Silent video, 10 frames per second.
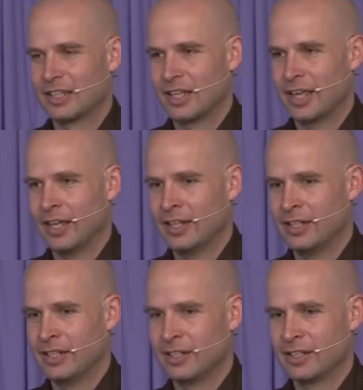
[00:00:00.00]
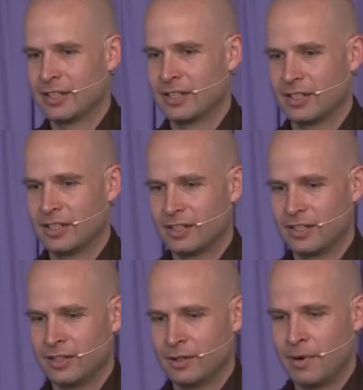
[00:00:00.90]
And
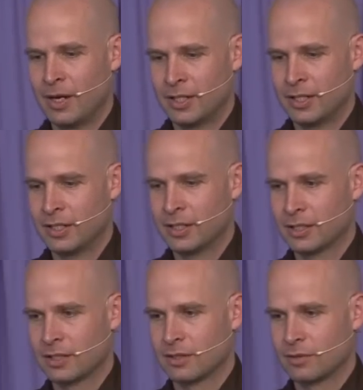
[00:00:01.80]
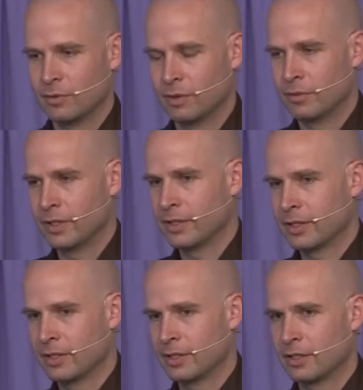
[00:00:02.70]
in the body, when we
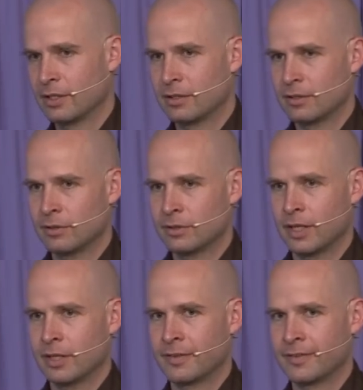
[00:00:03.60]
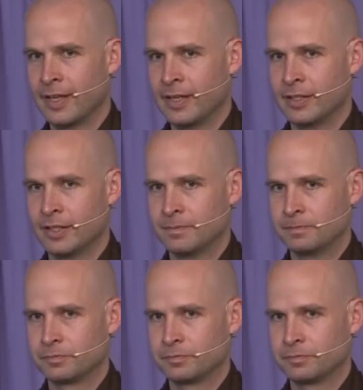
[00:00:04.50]
learn to understand it,